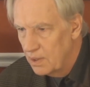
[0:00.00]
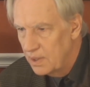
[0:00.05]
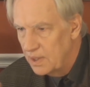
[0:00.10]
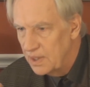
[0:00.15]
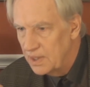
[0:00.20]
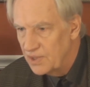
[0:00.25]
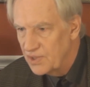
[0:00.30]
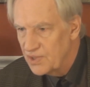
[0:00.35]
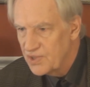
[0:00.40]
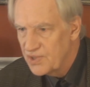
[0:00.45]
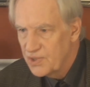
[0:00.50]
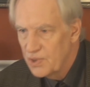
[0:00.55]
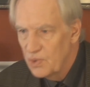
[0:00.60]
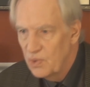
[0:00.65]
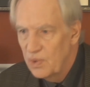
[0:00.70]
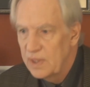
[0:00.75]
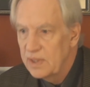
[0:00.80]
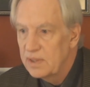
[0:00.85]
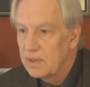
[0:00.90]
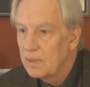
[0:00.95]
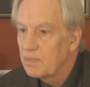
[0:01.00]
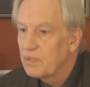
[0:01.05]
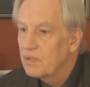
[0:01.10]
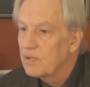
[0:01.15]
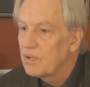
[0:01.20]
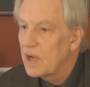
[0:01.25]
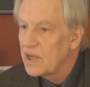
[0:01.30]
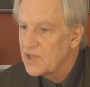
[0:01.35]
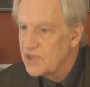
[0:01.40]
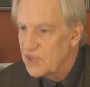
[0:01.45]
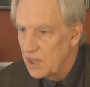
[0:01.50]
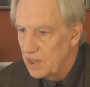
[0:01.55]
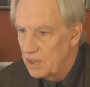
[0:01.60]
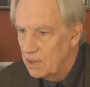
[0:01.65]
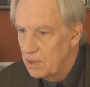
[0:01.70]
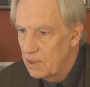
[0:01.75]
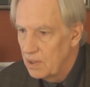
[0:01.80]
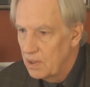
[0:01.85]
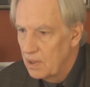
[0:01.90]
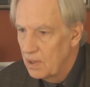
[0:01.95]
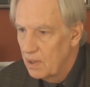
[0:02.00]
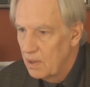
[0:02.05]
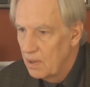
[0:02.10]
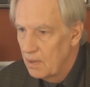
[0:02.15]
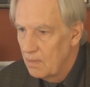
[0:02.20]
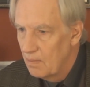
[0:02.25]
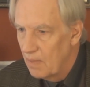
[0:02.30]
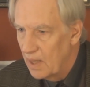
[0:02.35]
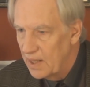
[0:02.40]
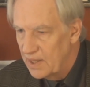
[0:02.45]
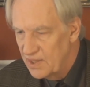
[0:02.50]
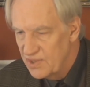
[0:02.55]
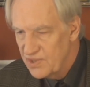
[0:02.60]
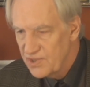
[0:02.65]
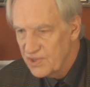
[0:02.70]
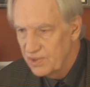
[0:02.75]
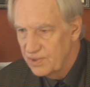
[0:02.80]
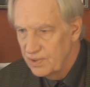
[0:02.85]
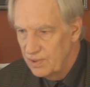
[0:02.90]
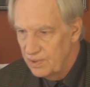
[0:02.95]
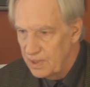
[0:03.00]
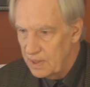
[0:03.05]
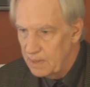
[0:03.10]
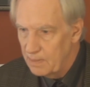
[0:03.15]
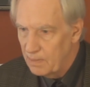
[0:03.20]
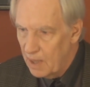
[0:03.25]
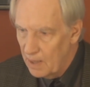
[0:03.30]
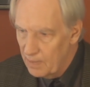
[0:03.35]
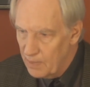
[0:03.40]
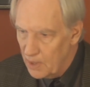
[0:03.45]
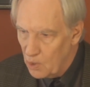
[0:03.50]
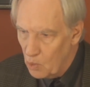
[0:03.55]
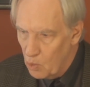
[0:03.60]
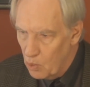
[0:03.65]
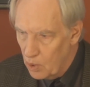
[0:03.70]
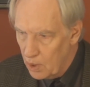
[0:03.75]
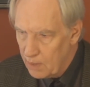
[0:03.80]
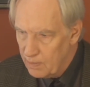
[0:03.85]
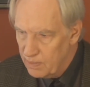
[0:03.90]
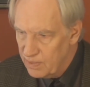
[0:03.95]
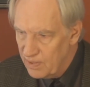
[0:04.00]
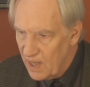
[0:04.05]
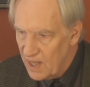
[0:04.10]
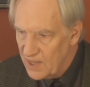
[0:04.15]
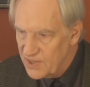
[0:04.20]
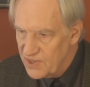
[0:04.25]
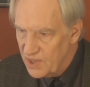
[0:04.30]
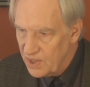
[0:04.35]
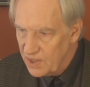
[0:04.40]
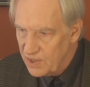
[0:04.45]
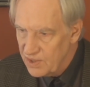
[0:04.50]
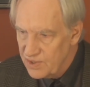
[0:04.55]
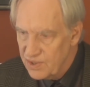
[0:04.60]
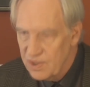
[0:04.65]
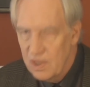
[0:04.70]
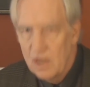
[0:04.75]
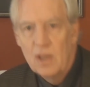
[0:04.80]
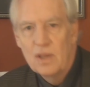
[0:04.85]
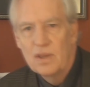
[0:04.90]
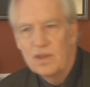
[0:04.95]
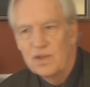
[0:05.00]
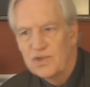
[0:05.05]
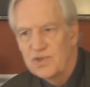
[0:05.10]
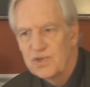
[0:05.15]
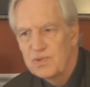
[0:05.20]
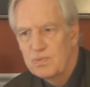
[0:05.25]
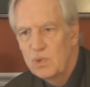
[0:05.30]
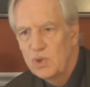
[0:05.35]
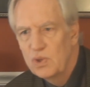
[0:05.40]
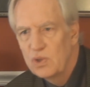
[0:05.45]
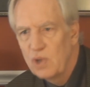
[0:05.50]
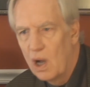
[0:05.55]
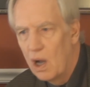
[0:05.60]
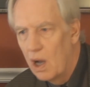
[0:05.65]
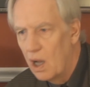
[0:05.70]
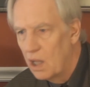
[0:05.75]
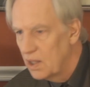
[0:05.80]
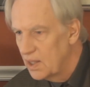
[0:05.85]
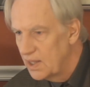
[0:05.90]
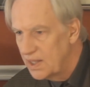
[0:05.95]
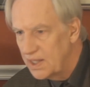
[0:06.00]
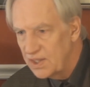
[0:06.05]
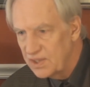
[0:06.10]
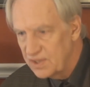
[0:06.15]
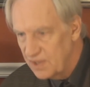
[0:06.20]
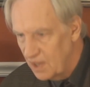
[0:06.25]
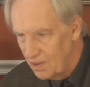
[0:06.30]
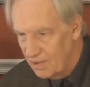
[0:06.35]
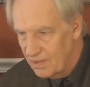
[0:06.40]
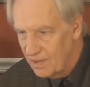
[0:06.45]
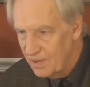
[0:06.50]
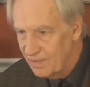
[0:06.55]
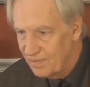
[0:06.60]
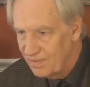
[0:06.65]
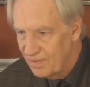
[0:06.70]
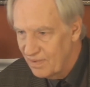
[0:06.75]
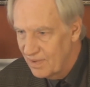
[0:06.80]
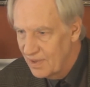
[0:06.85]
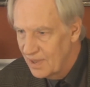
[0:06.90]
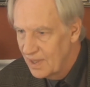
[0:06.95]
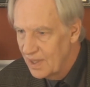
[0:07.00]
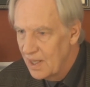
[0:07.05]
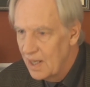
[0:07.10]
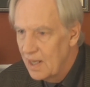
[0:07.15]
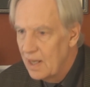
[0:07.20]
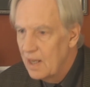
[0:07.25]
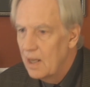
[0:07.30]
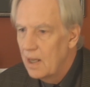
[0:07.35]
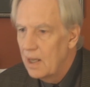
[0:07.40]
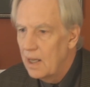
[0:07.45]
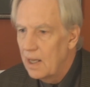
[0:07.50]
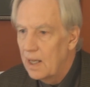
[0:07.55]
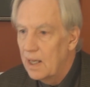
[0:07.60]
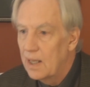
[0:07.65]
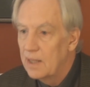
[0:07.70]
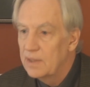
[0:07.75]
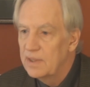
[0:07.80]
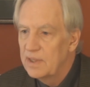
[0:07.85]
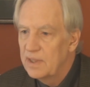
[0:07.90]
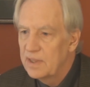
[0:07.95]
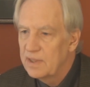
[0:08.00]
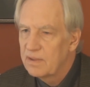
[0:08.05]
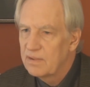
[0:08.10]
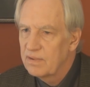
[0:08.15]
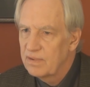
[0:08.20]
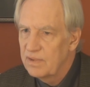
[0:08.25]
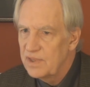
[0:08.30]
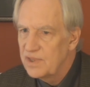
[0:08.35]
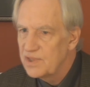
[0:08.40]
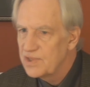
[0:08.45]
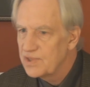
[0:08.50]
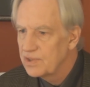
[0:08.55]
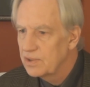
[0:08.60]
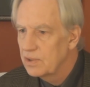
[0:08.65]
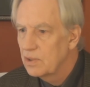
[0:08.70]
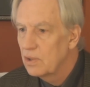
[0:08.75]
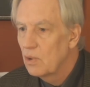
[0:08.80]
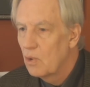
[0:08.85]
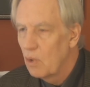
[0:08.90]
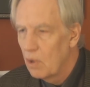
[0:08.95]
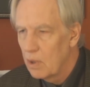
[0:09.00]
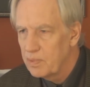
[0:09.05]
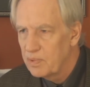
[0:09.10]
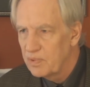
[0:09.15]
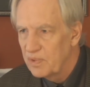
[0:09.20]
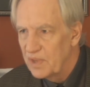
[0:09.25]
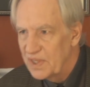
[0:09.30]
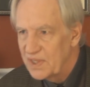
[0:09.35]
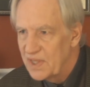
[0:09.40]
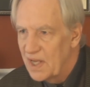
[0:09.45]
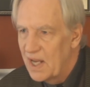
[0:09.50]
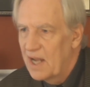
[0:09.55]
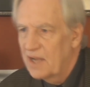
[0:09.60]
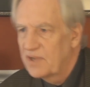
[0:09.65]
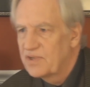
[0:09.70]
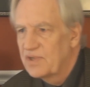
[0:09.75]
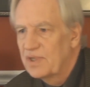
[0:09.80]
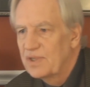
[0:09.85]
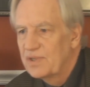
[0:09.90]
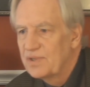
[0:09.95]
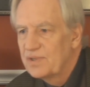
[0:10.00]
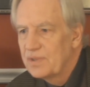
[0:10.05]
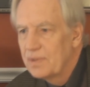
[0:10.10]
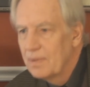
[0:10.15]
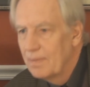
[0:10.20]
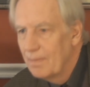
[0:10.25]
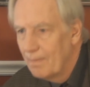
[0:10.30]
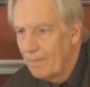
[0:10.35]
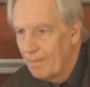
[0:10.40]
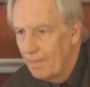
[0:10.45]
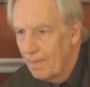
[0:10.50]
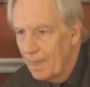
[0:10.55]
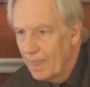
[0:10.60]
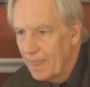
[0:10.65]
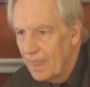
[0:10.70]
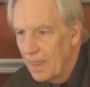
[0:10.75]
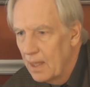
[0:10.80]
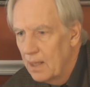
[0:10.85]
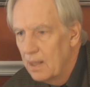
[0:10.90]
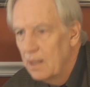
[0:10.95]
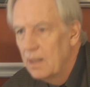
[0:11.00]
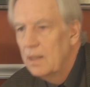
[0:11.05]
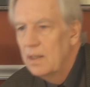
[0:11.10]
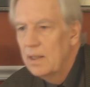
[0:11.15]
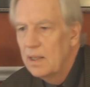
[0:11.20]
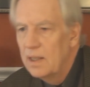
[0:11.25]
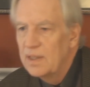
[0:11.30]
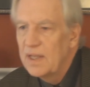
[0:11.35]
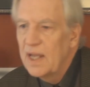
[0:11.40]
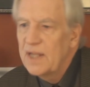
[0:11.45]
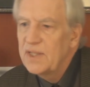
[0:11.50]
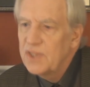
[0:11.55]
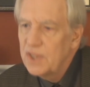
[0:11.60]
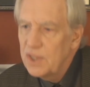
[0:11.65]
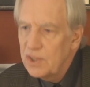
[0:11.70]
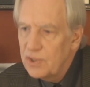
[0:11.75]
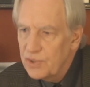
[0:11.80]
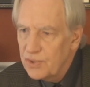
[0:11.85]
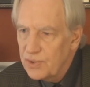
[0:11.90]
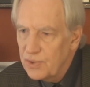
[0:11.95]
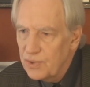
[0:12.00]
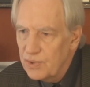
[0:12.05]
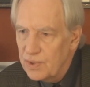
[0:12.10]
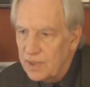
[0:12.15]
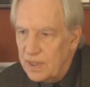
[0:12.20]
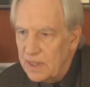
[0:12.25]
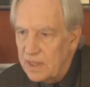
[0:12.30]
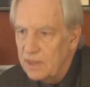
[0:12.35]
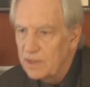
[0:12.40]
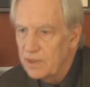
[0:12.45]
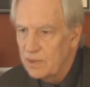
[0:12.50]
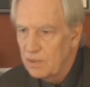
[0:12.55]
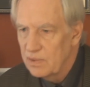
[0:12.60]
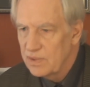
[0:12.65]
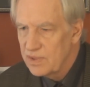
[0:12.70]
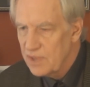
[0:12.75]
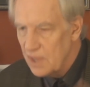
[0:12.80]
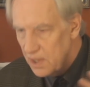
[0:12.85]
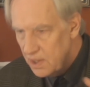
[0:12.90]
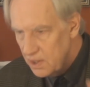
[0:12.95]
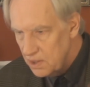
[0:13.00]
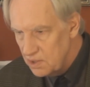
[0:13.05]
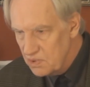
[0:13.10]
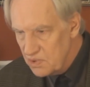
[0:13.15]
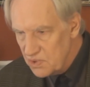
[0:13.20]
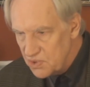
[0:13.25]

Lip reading: the ensuing depression by instituting public work projects, the Smoot-Hawley tariff, and increased corporate taxes. In 1930, there was a